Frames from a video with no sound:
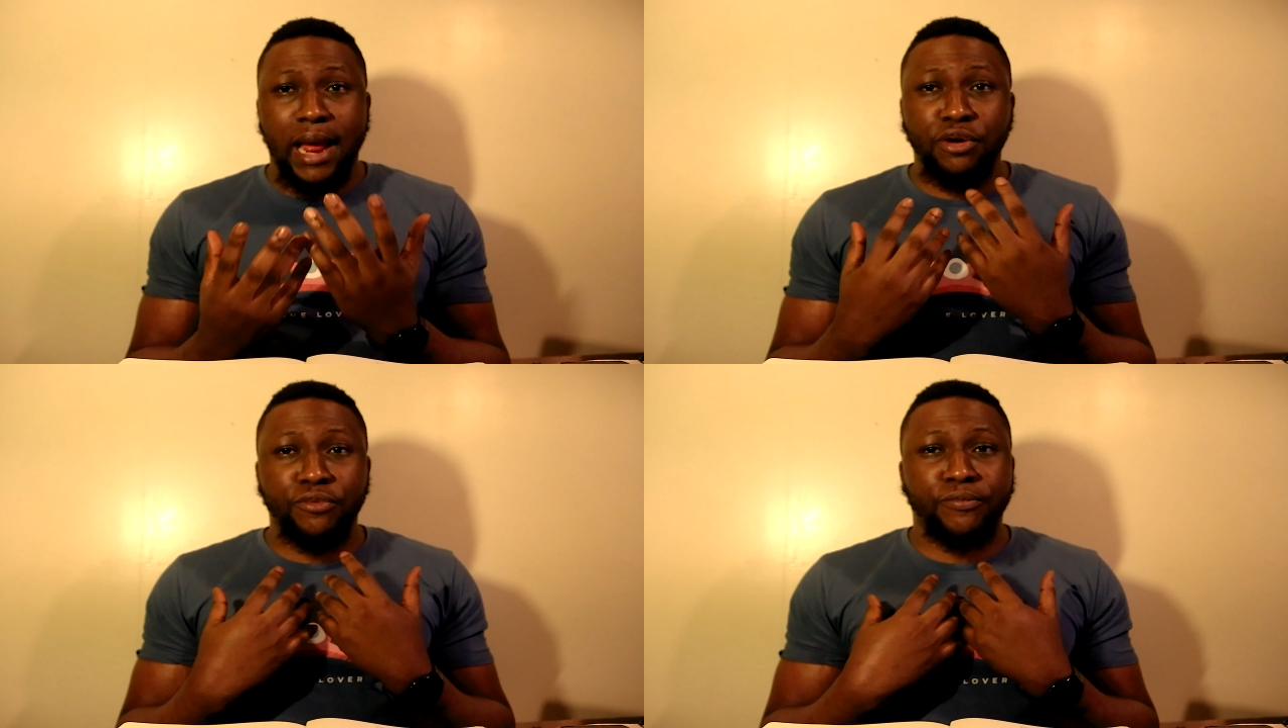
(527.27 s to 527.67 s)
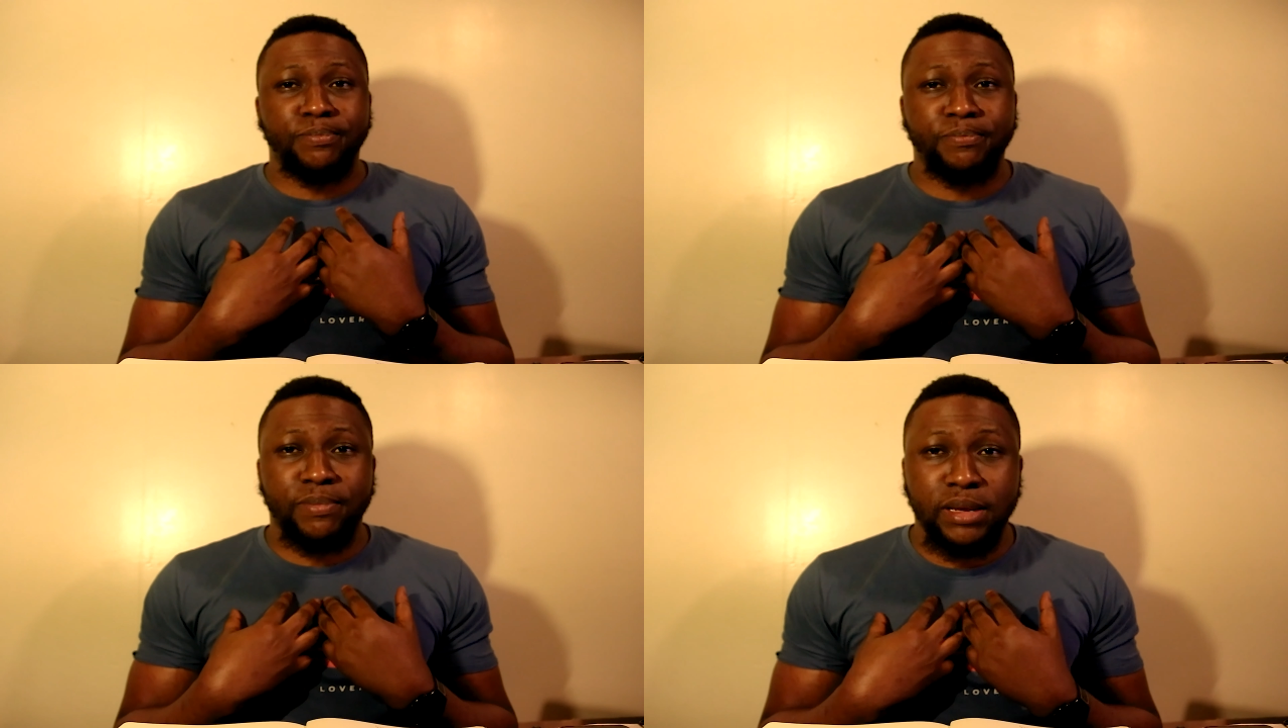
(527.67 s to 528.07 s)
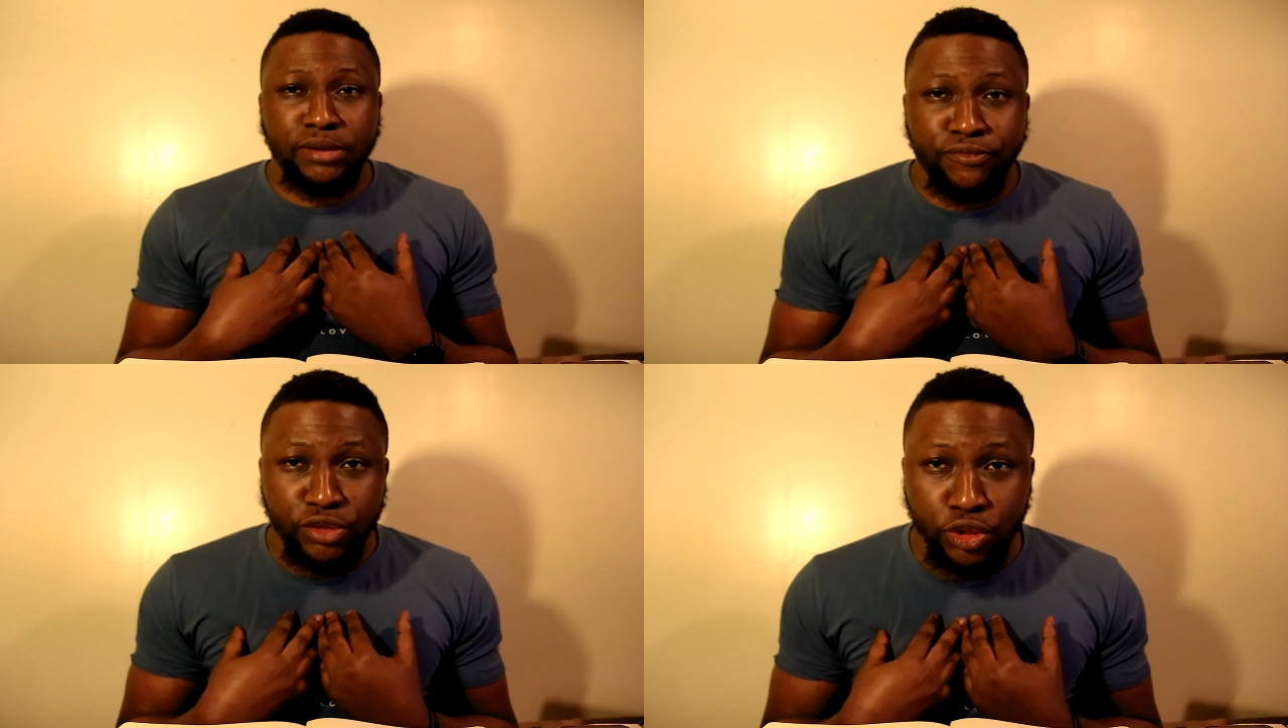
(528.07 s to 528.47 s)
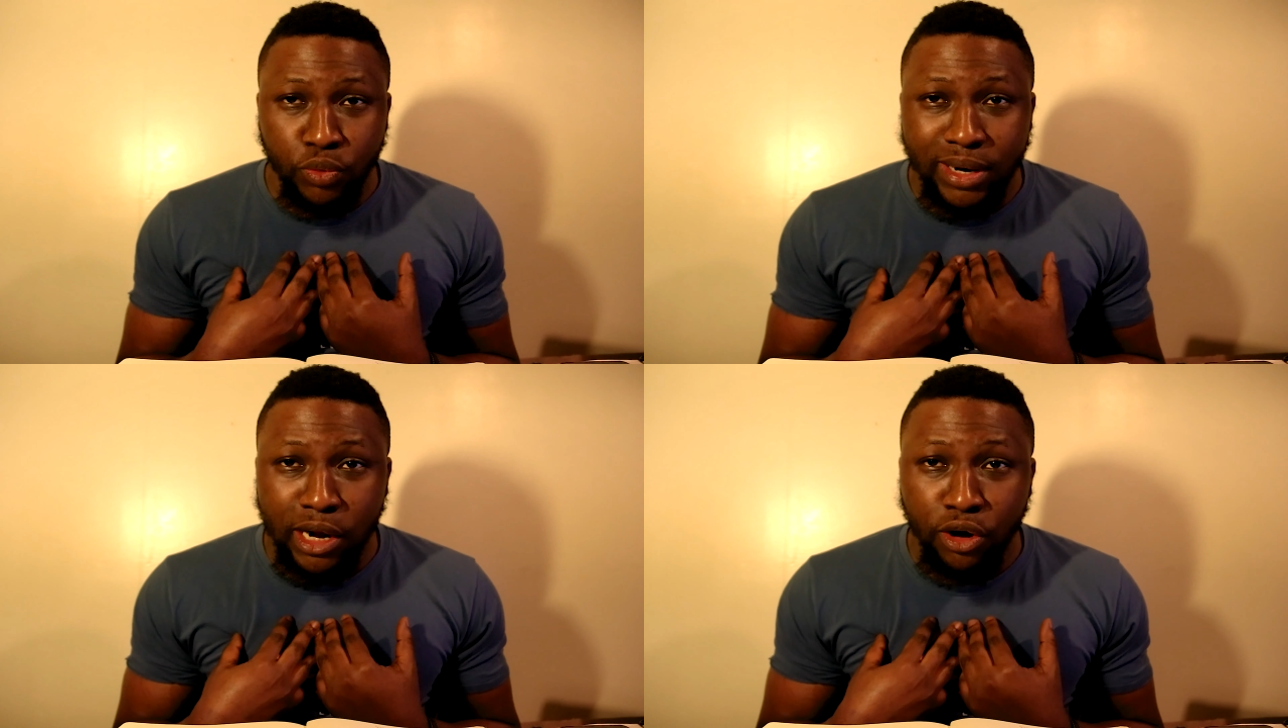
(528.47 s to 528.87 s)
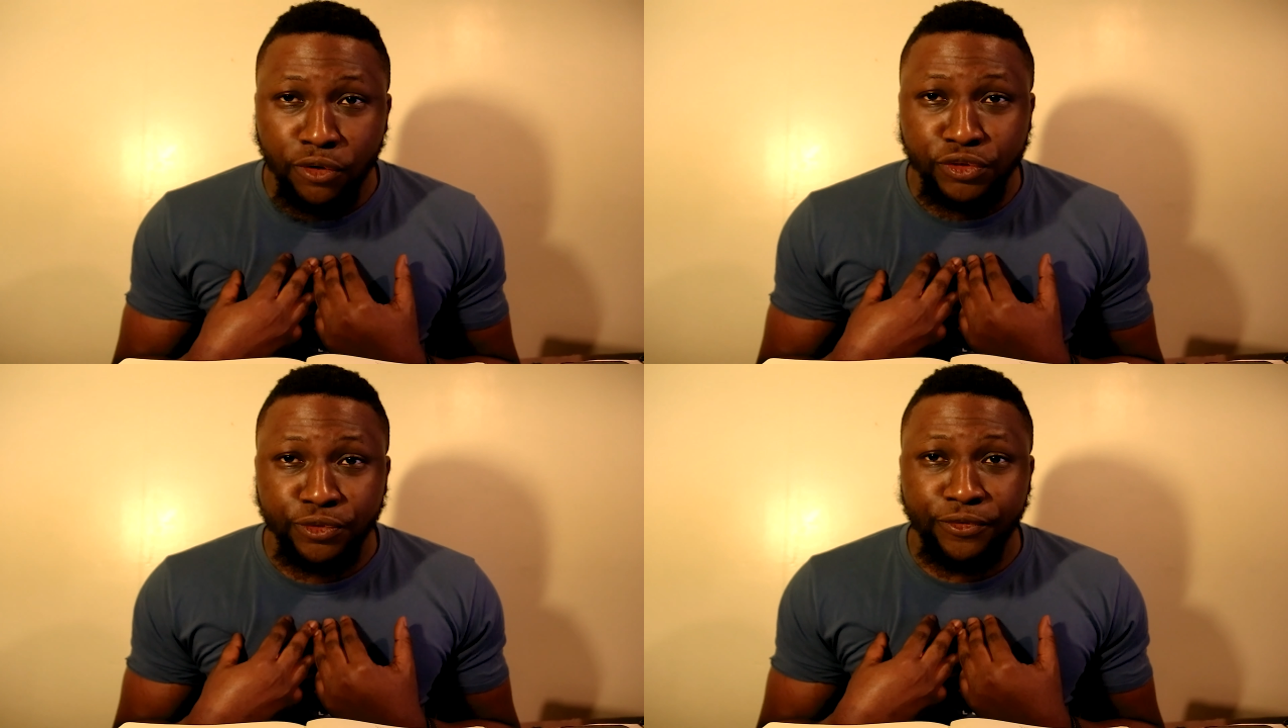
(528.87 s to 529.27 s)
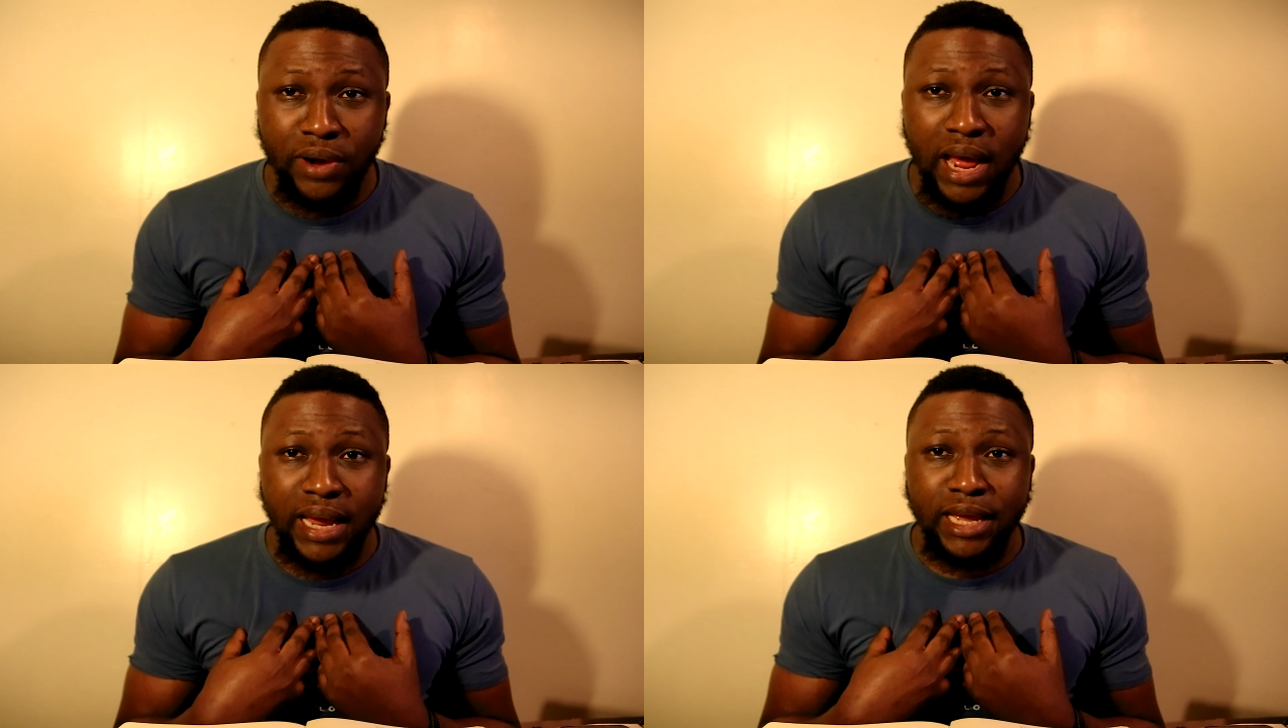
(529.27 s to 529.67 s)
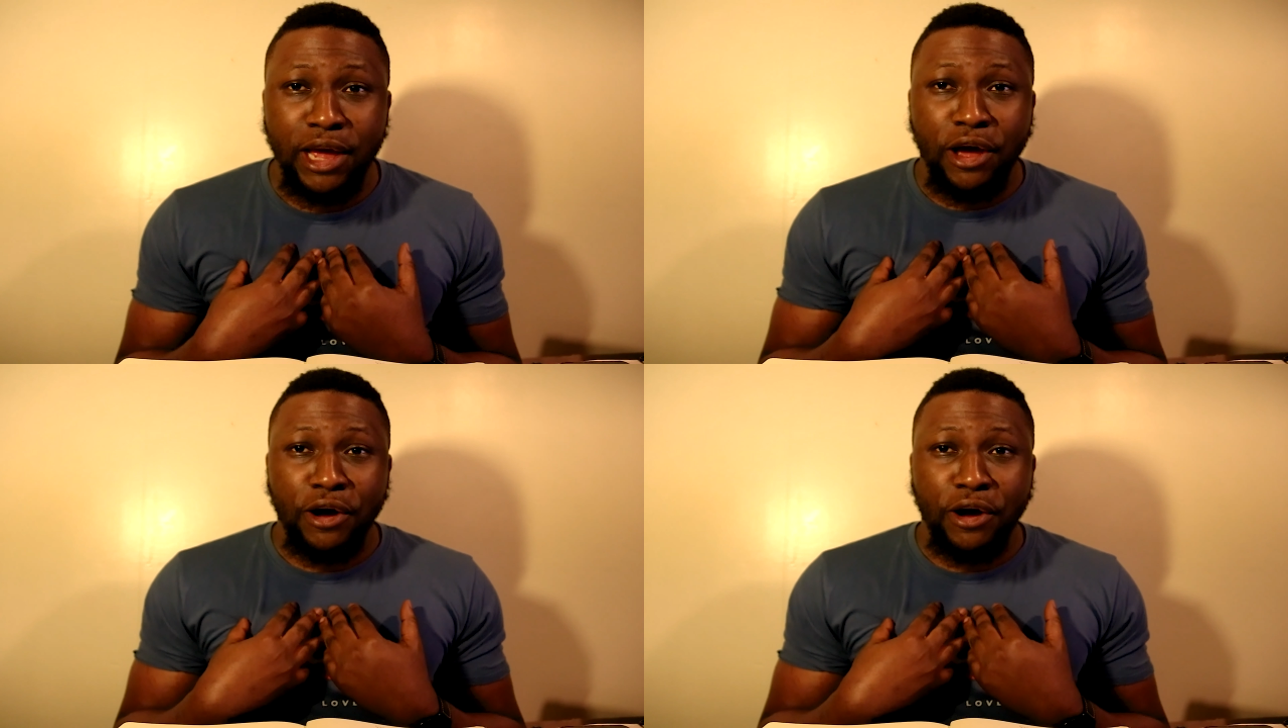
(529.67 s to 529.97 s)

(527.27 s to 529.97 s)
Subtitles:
I know for someone that loves to fly